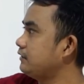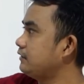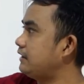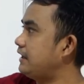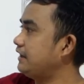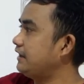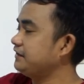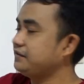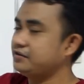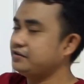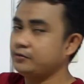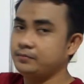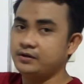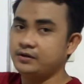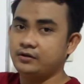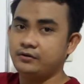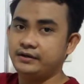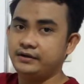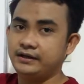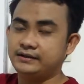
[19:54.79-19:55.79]
axis of
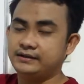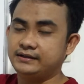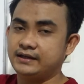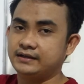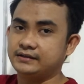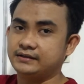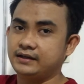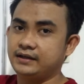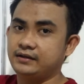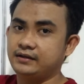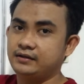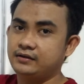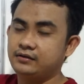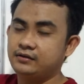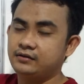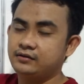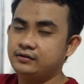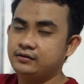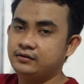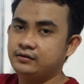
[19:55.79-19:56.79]
the conic natin,
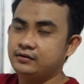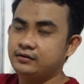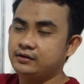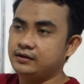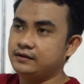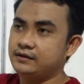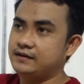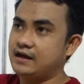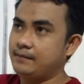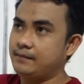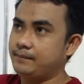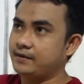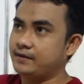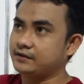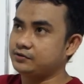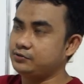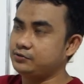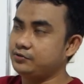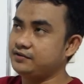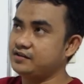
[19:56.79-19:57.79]

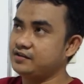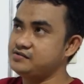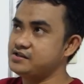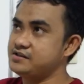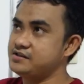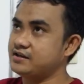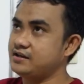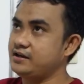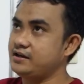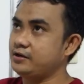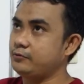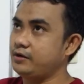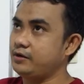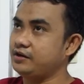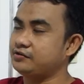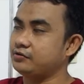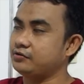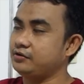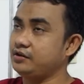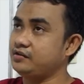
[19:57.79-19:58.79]
dapat dun sa general
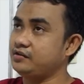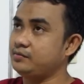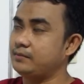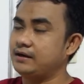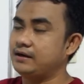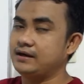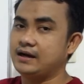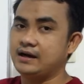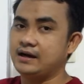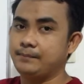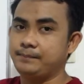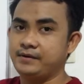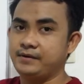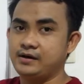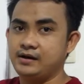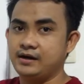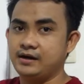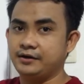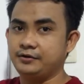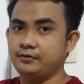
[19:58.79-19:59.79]
equation is
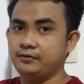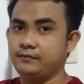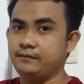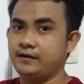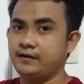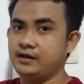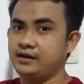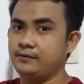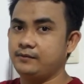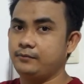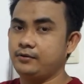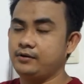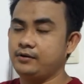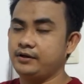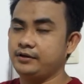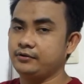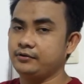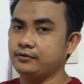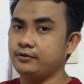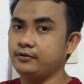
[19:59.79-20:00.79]
mag-a-appear lang yung variable
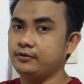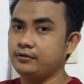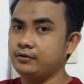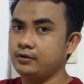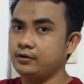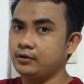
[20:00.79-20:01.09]
na yun